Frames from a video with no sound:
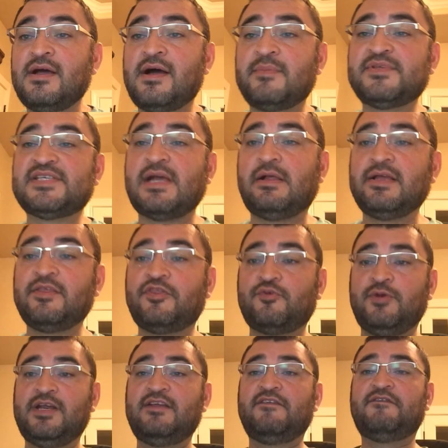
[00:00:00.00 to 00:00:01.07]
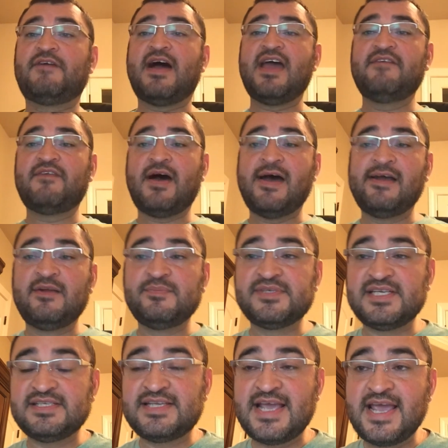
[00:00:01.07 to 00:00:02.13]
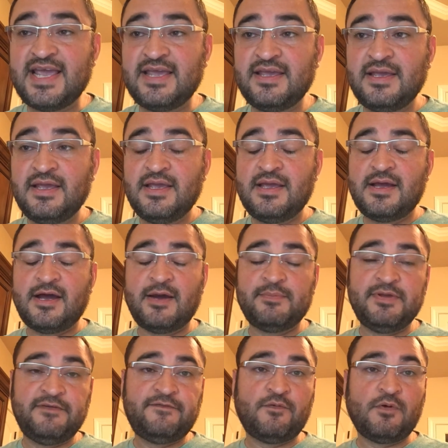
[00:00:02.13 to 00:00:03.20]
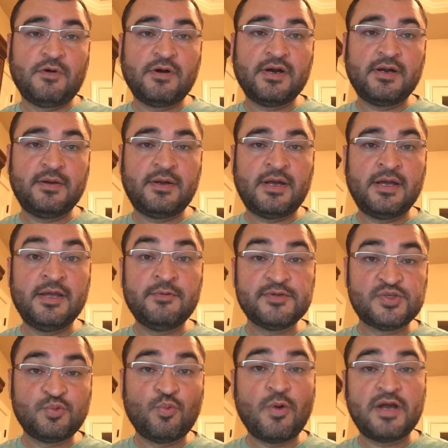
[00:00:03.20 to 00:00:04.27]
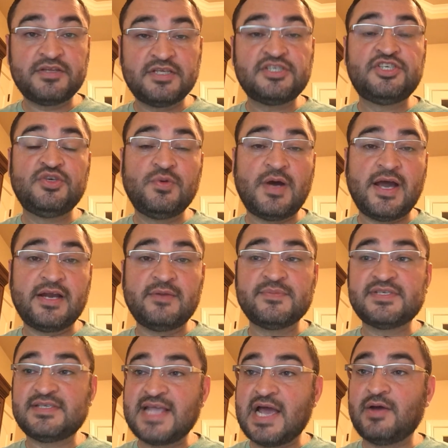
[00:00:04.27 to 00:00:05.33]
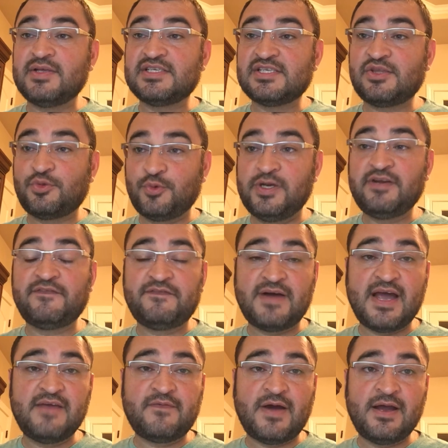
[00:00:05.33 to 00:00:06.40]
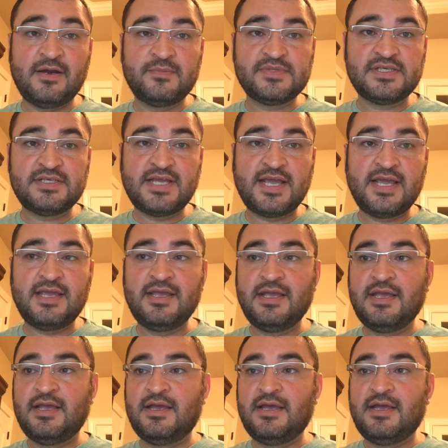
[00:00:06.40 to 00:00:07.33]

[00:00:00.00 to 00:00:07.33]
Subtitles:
I'm selling 3 to 5 items a day. Before it was 1 to 2 items. Now it's 3 to 5 items a day.